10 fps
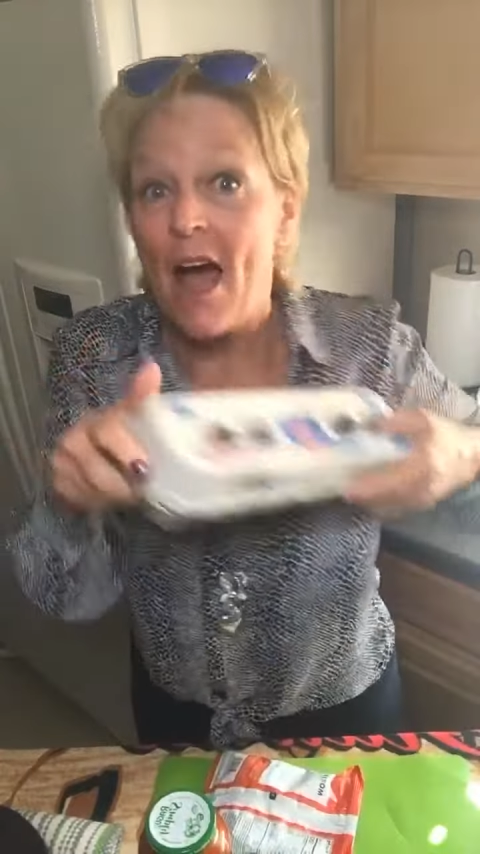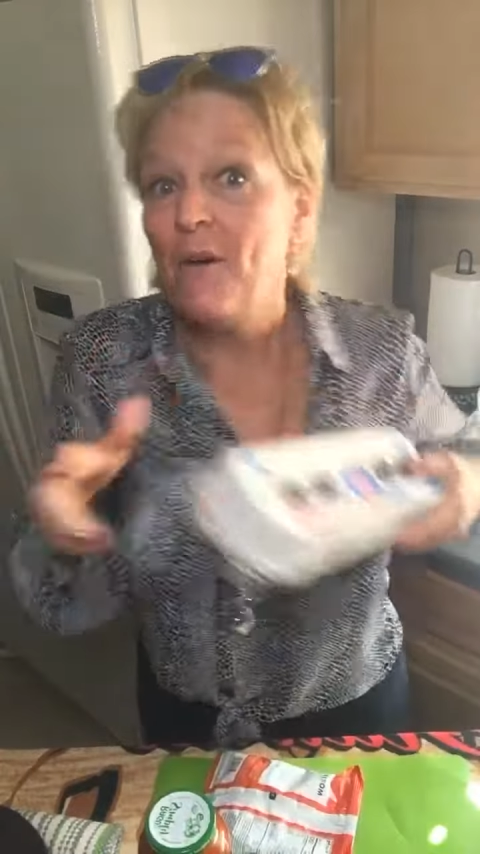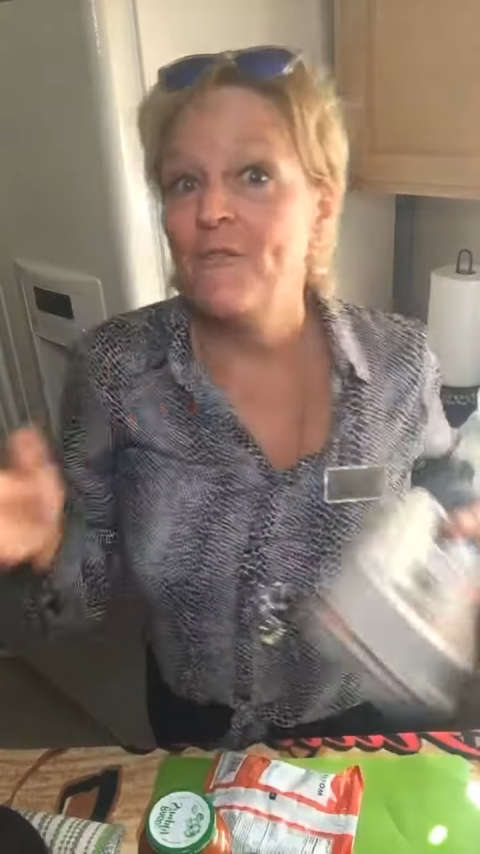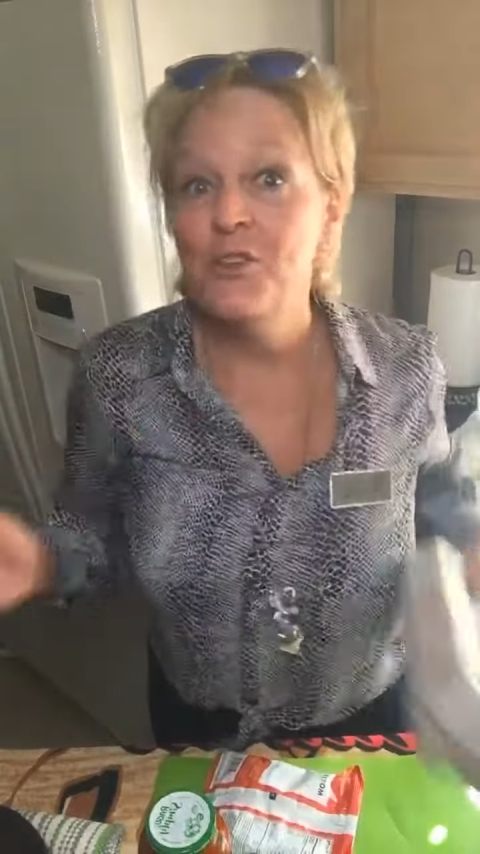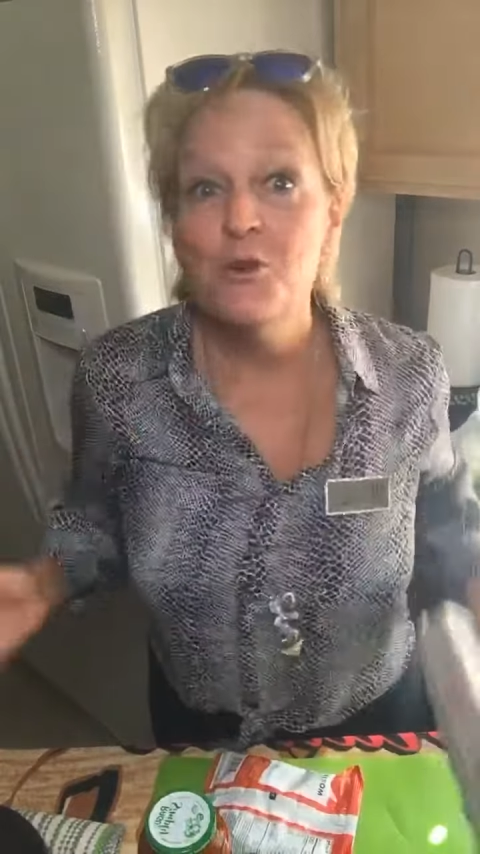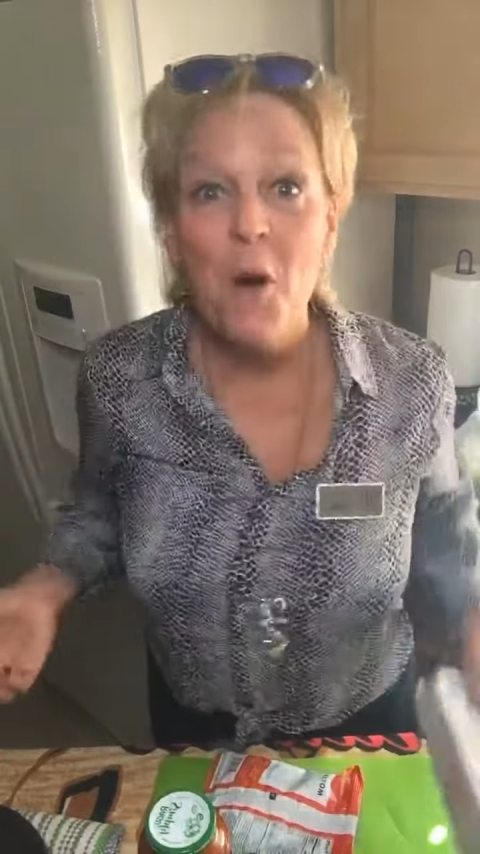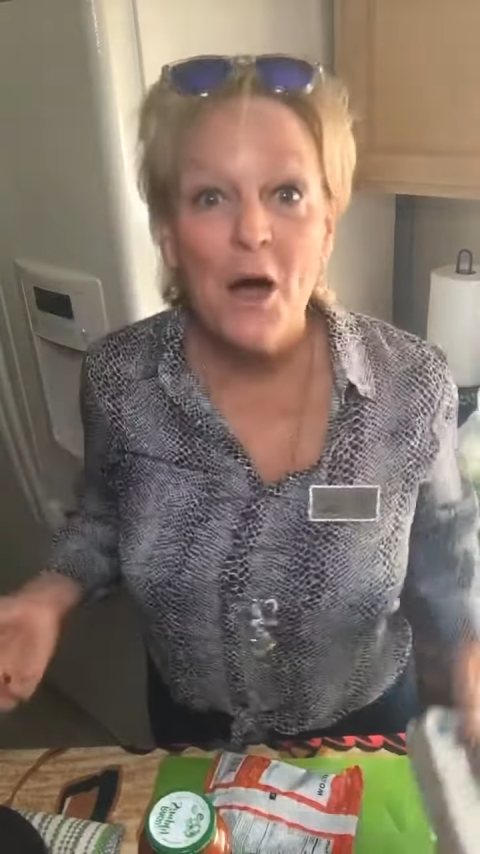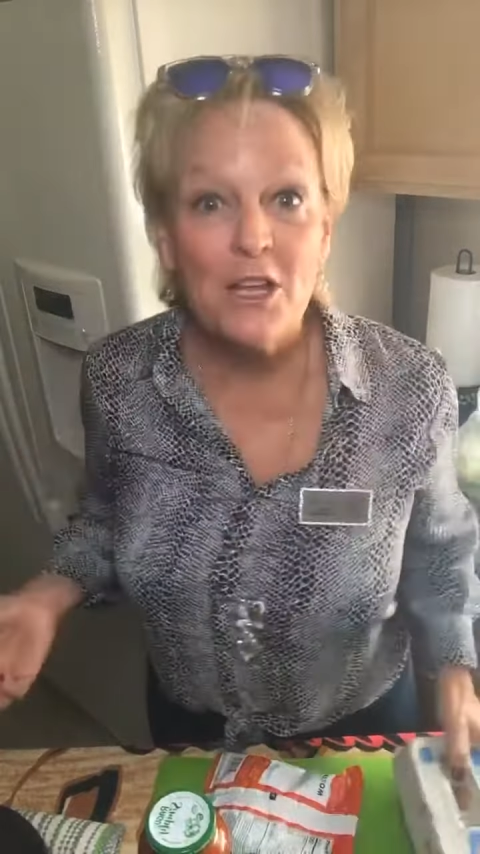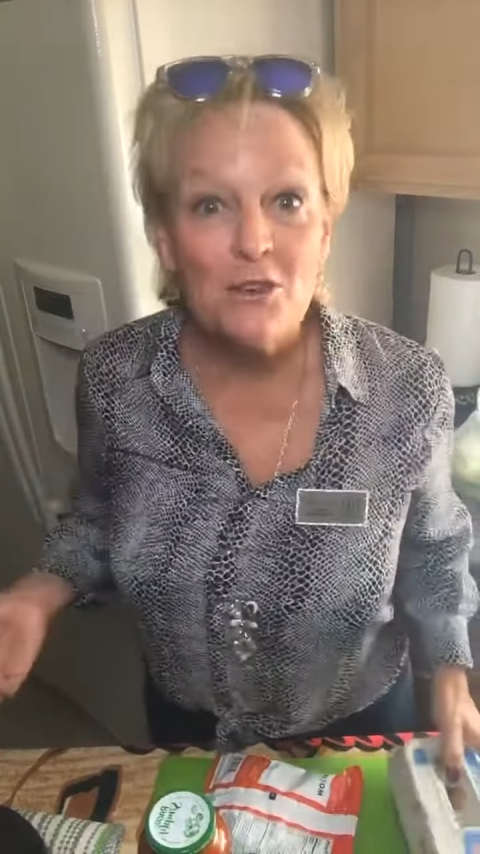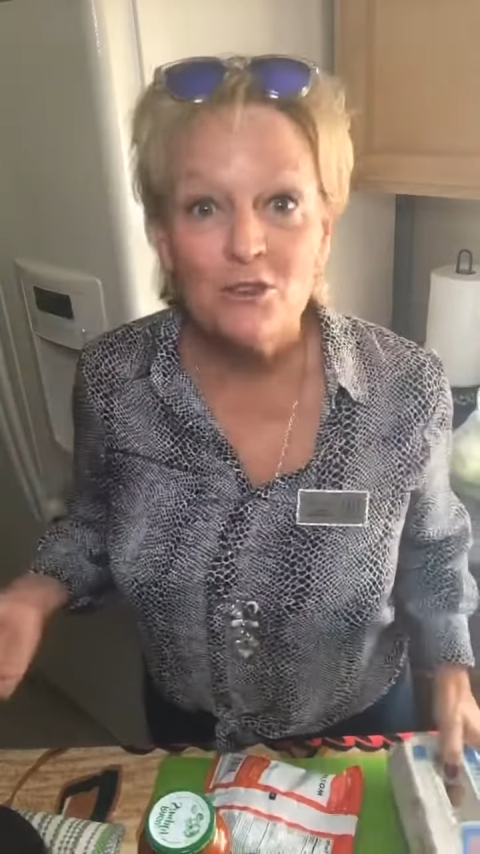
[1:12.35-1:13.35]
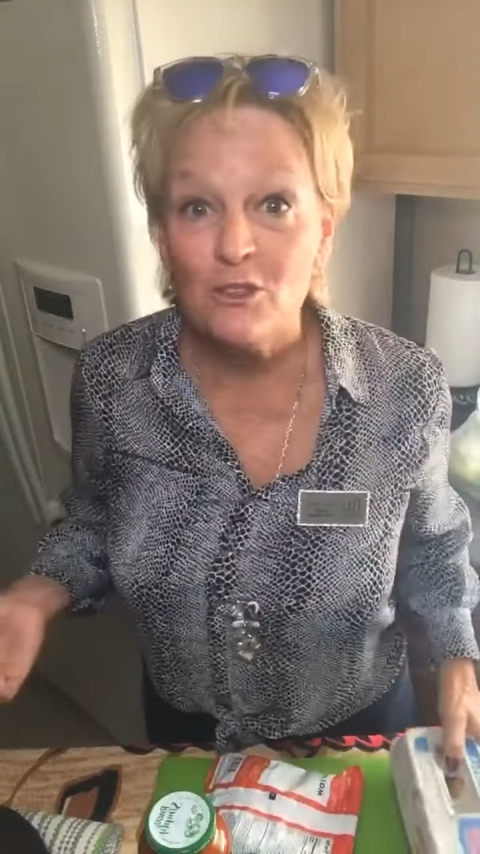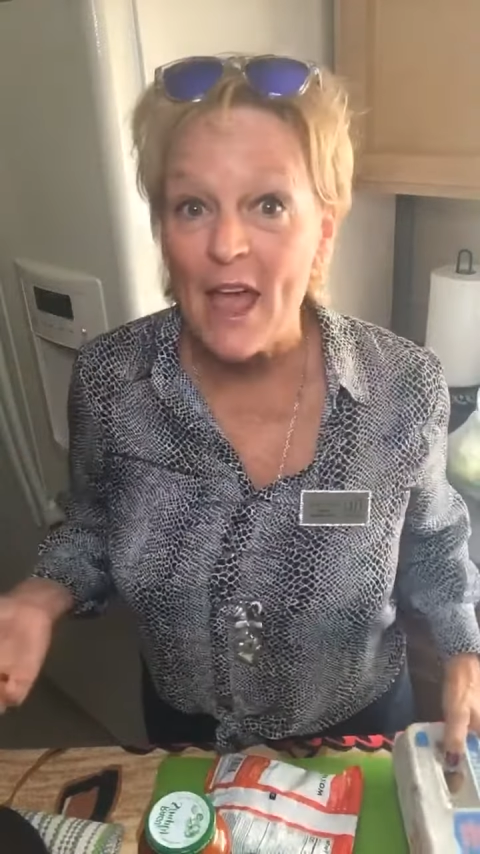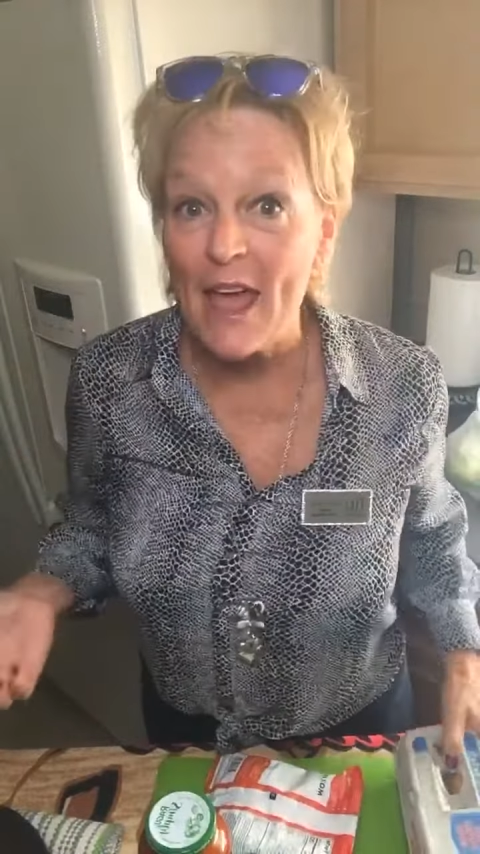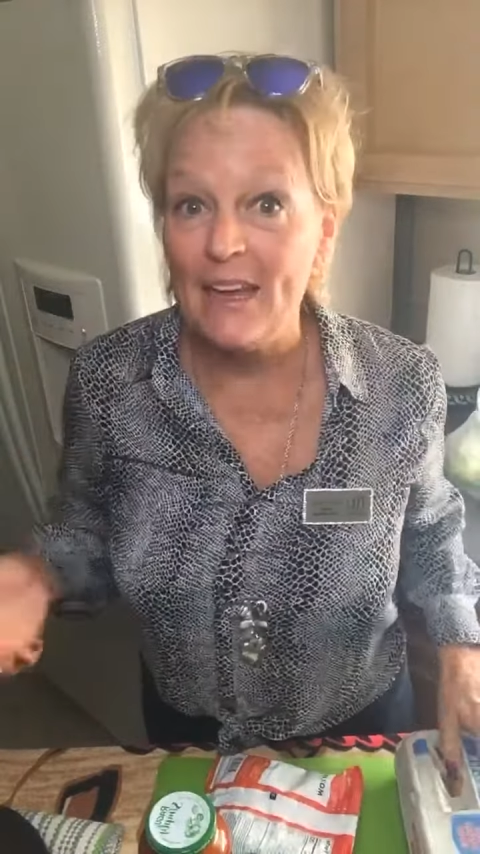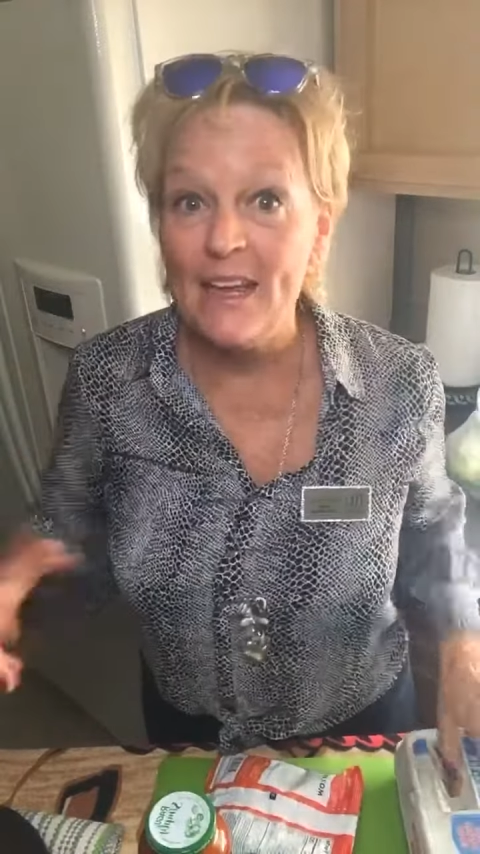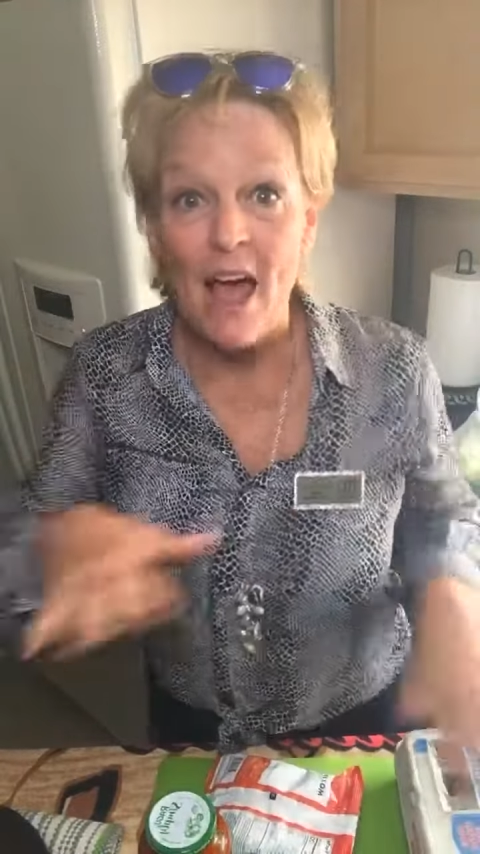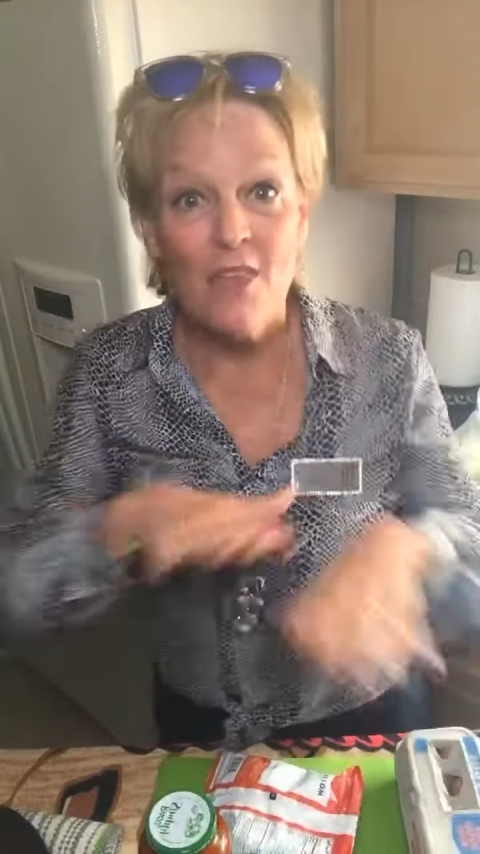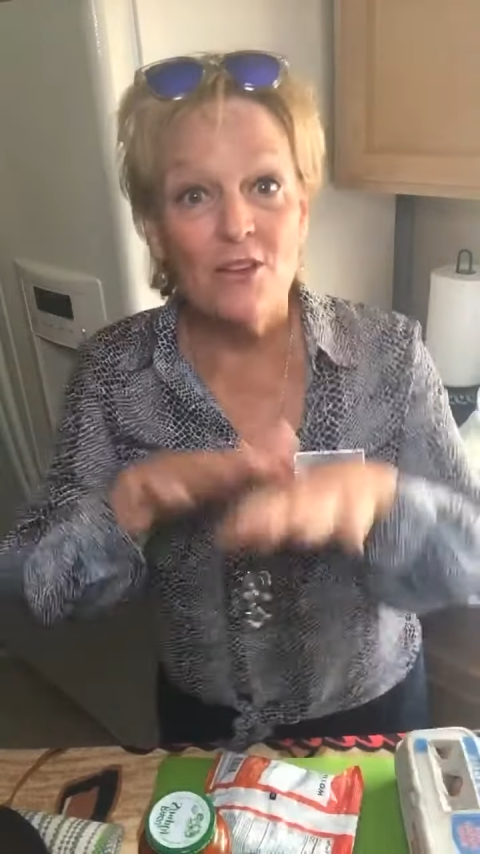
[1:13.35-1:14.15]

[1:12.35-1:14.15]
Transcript: if you wanna use any other